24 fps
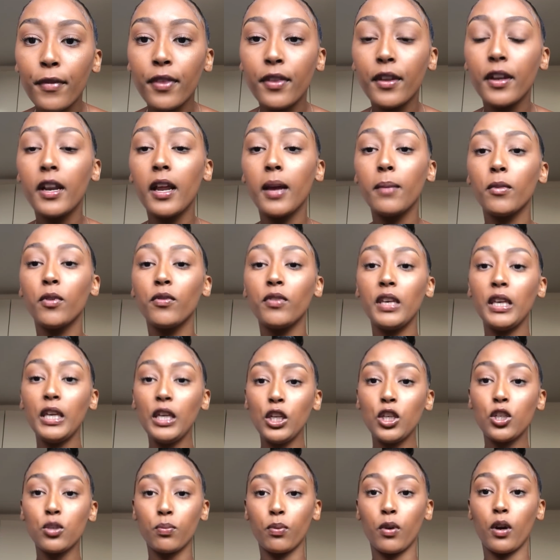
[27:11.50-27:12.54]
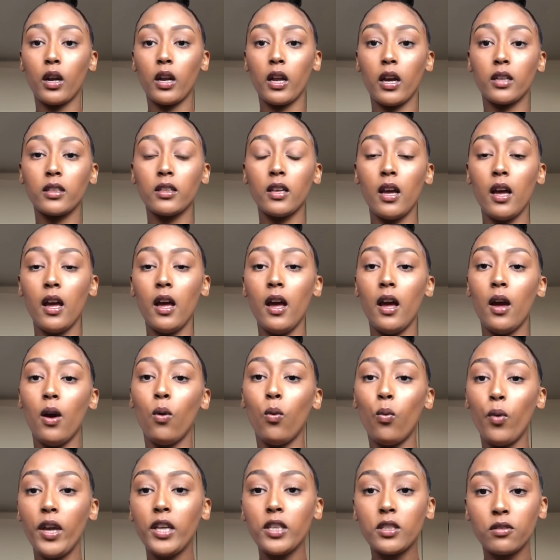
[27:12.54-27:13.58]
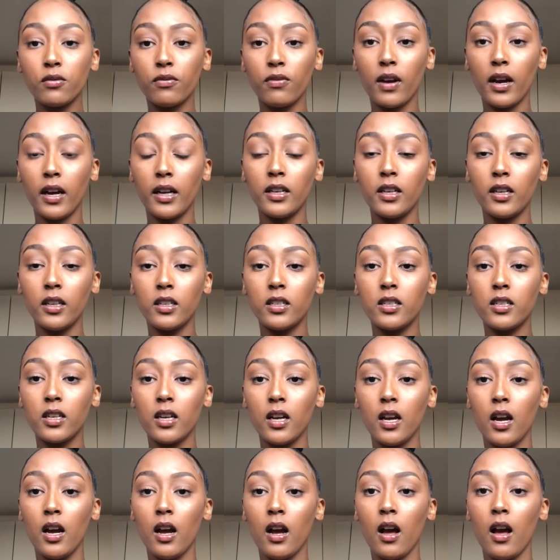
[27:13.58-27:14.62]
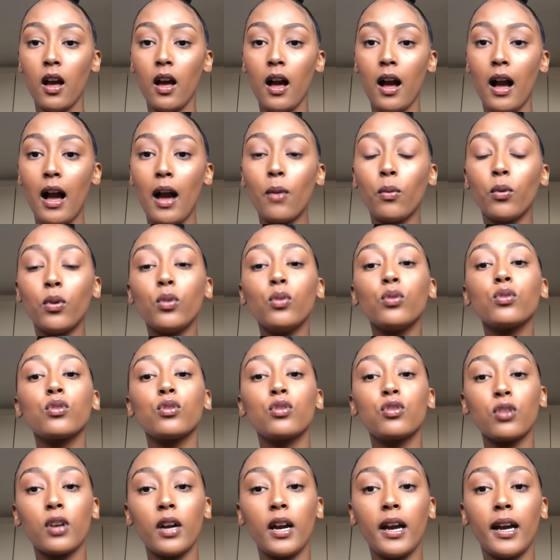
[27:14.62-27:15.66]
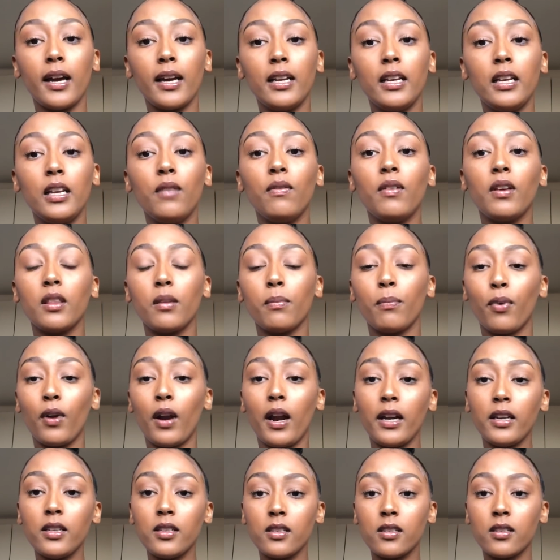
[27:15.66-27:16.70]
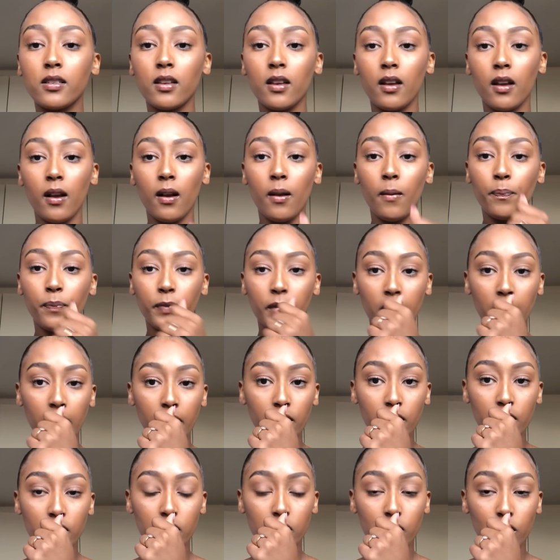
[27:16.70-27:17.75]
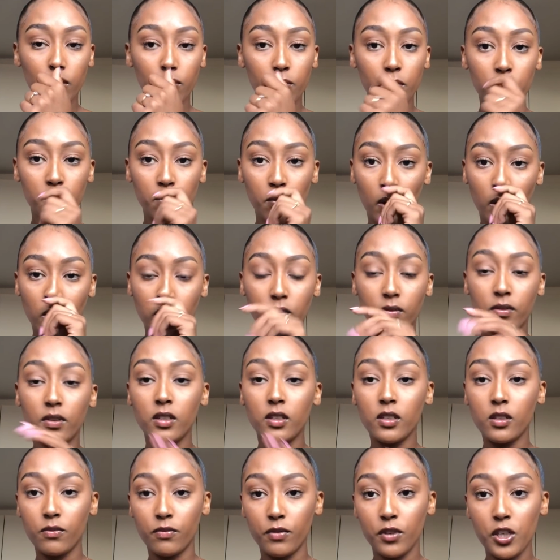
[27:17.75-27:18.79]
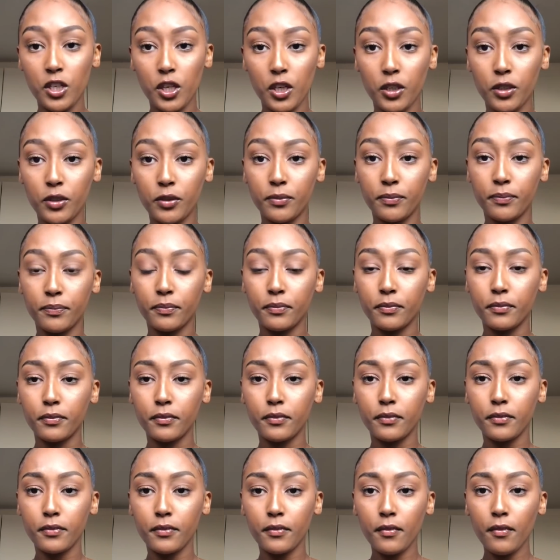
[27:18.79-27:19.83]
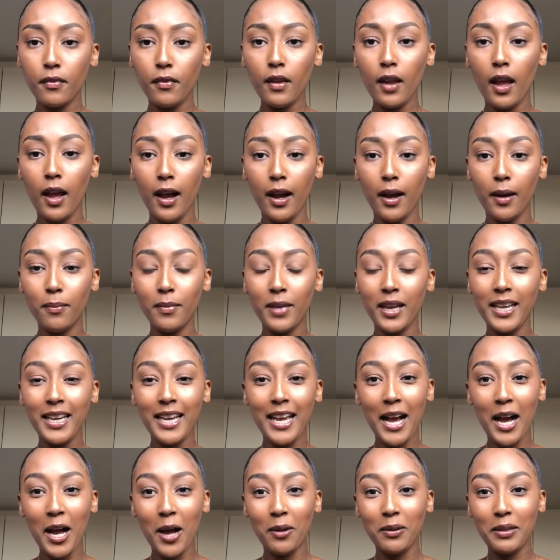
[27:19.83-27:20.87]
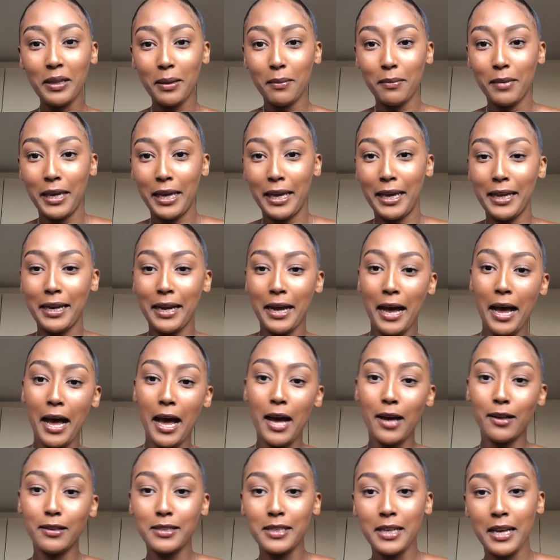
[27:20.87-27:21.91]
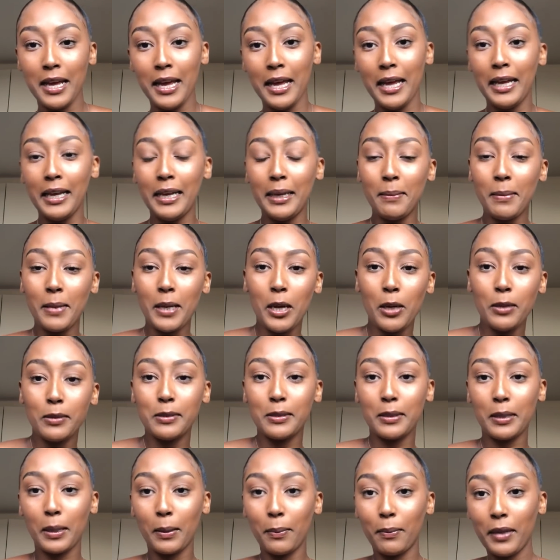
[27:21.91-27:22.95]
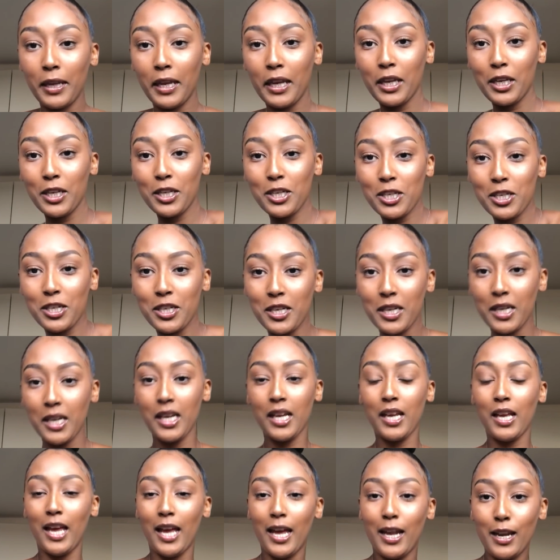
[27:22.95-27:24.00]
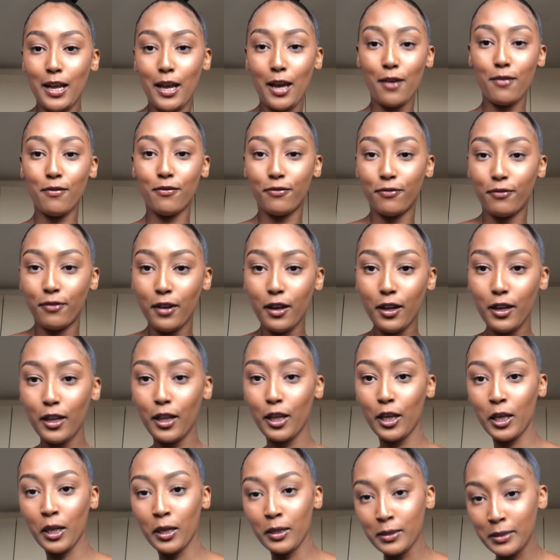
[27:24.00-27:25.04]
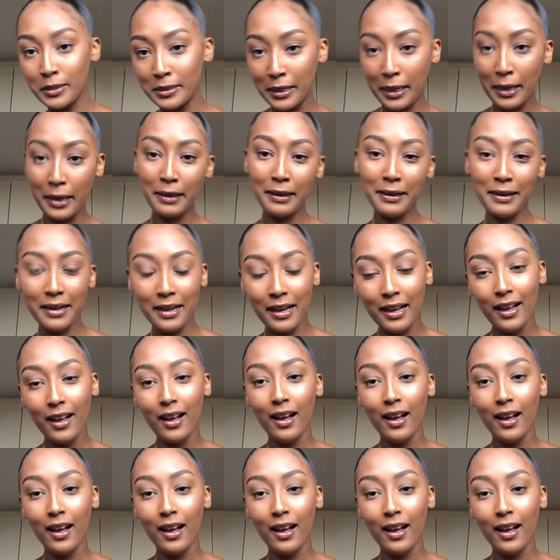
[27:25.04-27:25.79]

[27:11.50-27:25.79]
the name of each product, where to find it. I will also try leaving the price in the description box of this video. Anyhow, let me head out. Let me go to the beach and have fun outside.